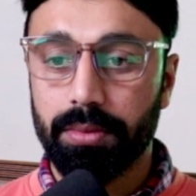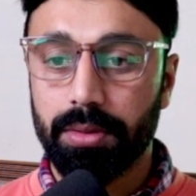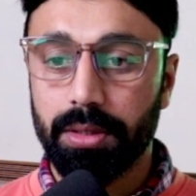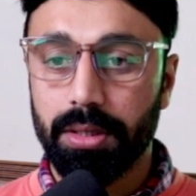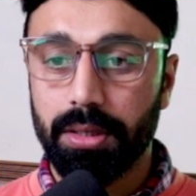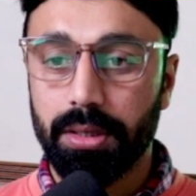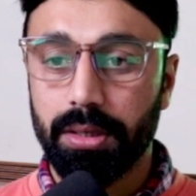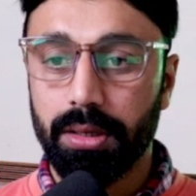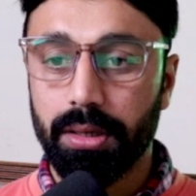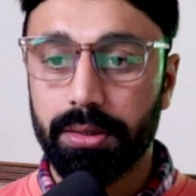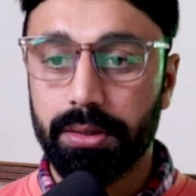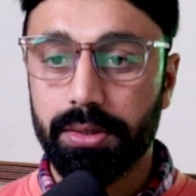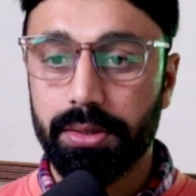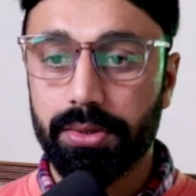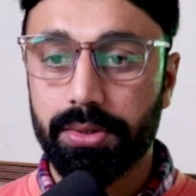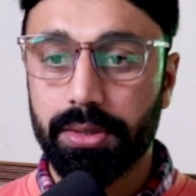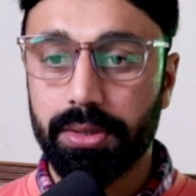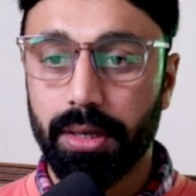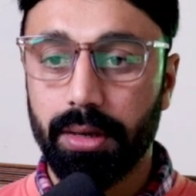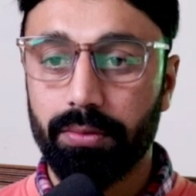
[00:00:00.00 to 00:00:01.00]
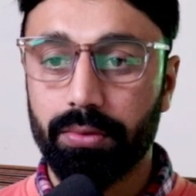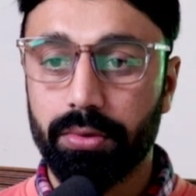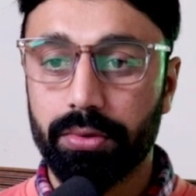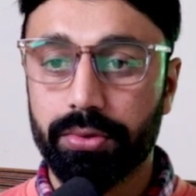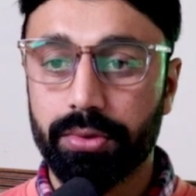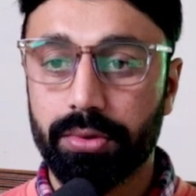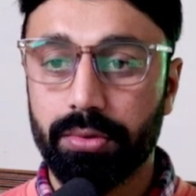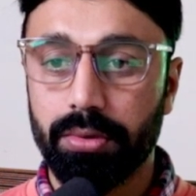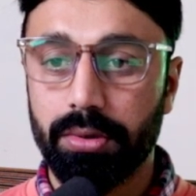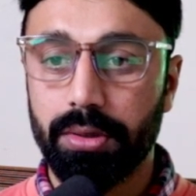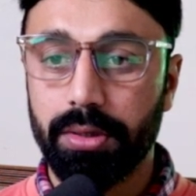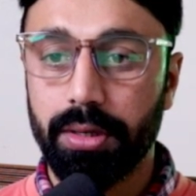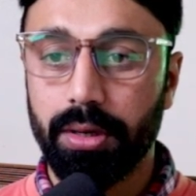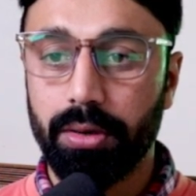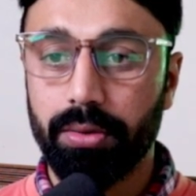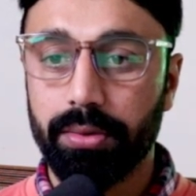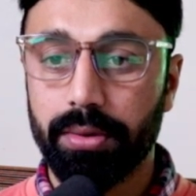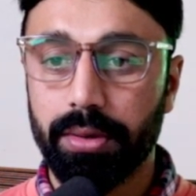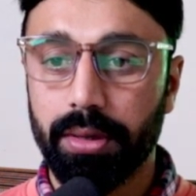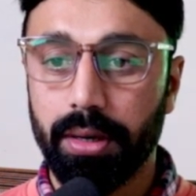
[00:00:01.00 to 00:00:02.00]
I just have to scroll
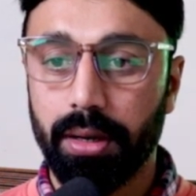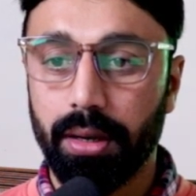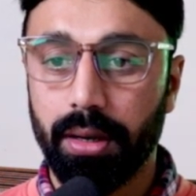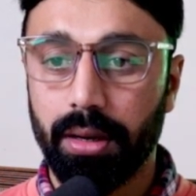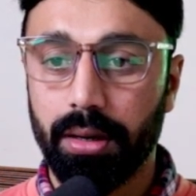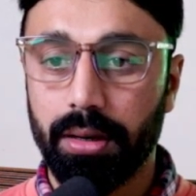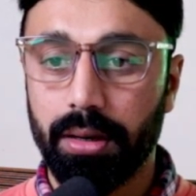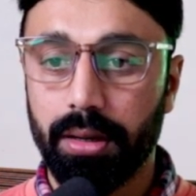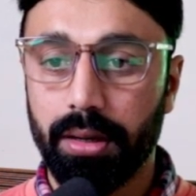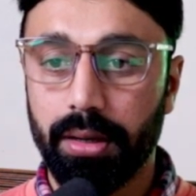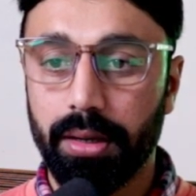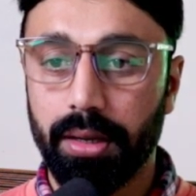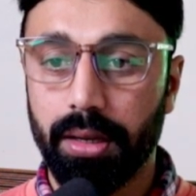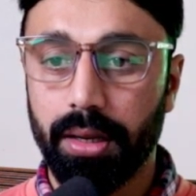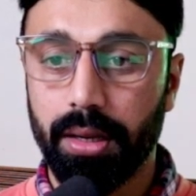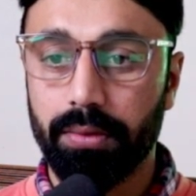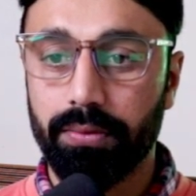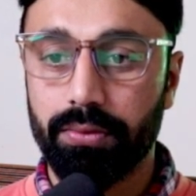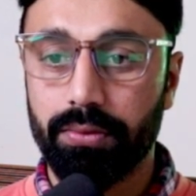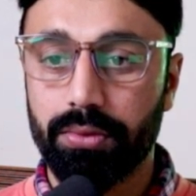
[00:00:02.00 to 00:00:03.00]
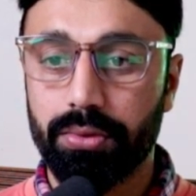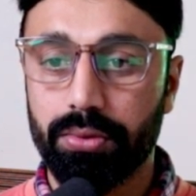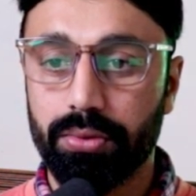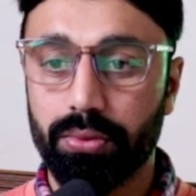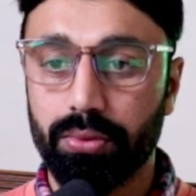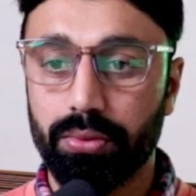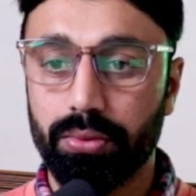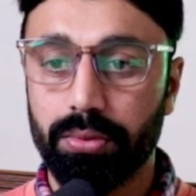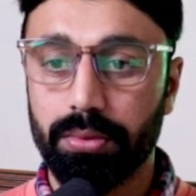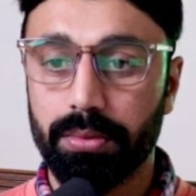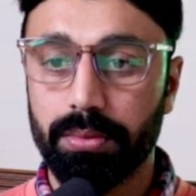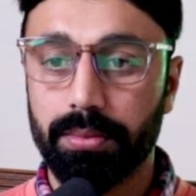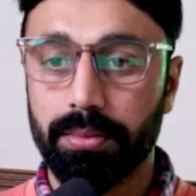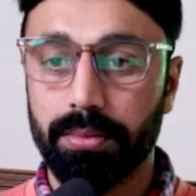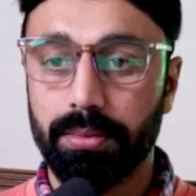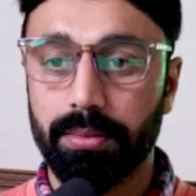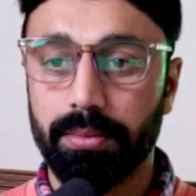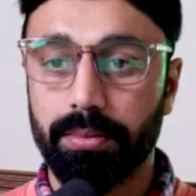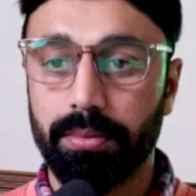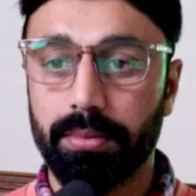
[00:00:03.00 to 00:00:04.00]
down and I have to
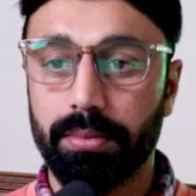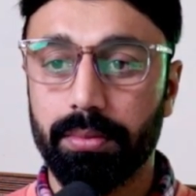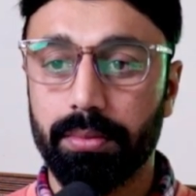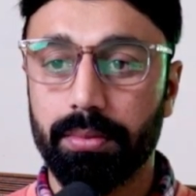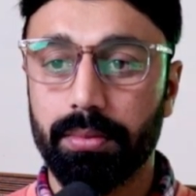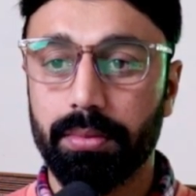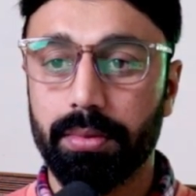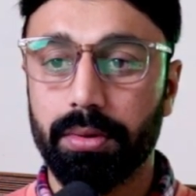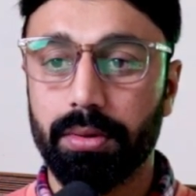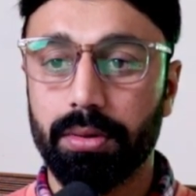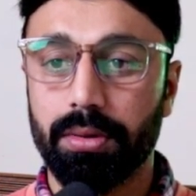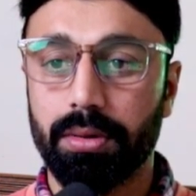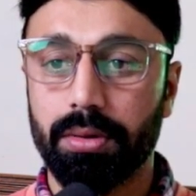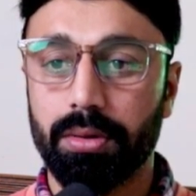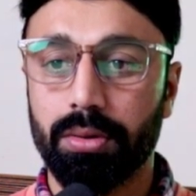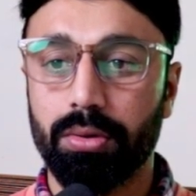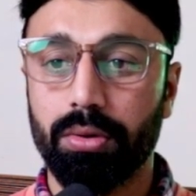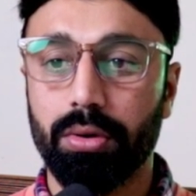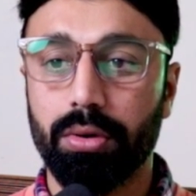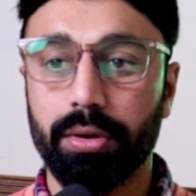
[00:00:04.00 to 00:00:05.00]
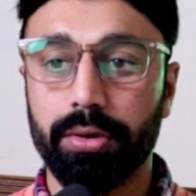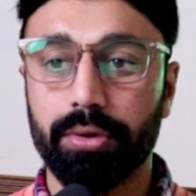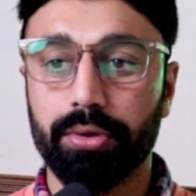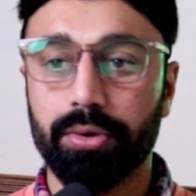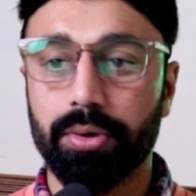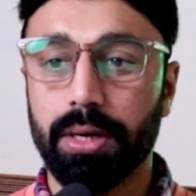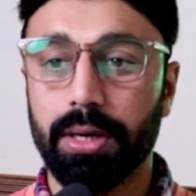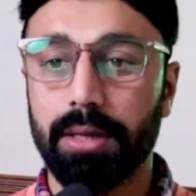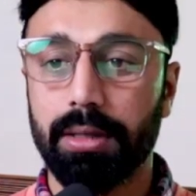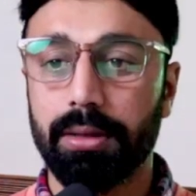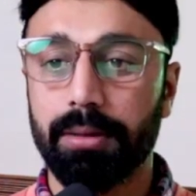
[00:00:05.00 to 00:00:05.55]
go on URL.